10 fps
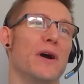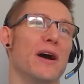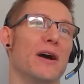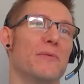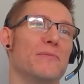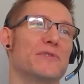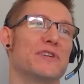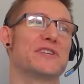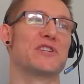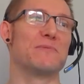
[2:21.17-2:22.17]
um,
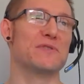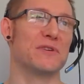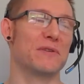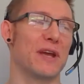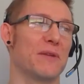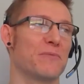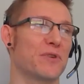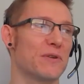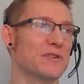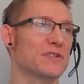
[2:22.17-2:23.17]
systems and, and
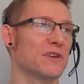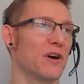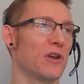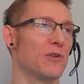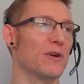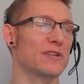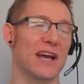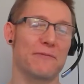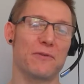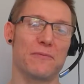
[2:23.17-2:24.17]
processes are, are, looked
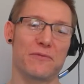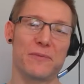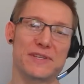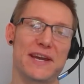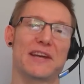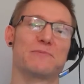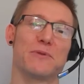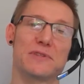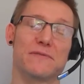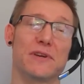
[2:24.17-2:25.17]
at from from the attacker's
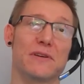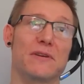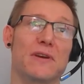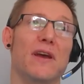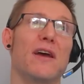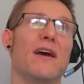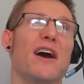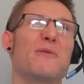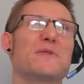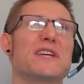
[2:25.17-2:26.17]
point of view
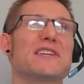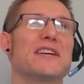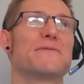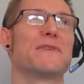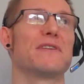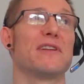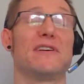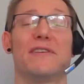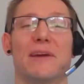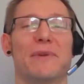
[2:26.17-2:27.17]
and also it's, it's, it's fun learning.